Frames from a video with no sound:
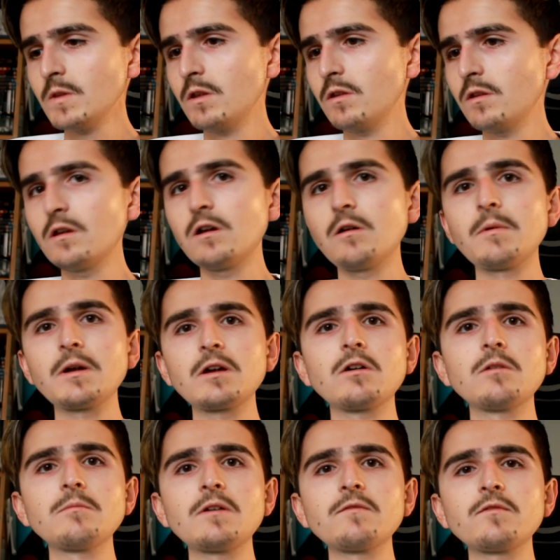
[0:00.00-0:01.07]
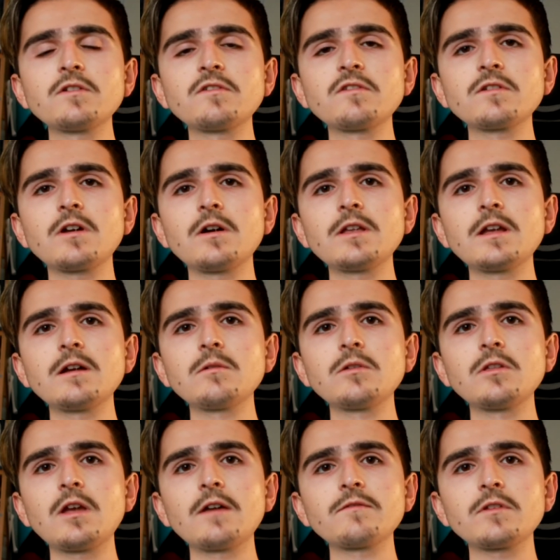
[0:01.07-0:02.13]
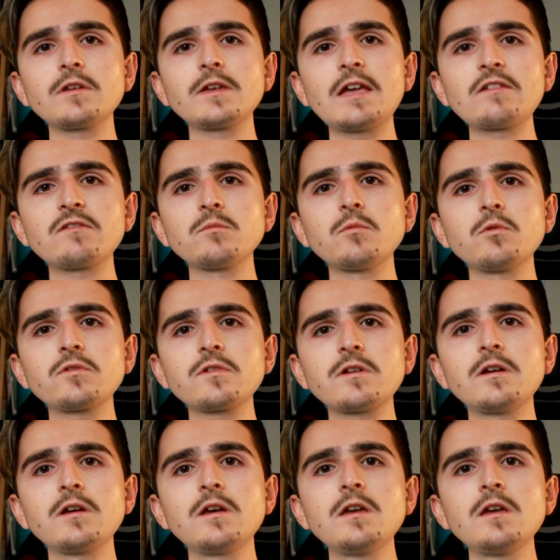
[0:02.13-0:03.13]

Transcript: Oh my god, my voice is going out. I'm gonna have to get some water.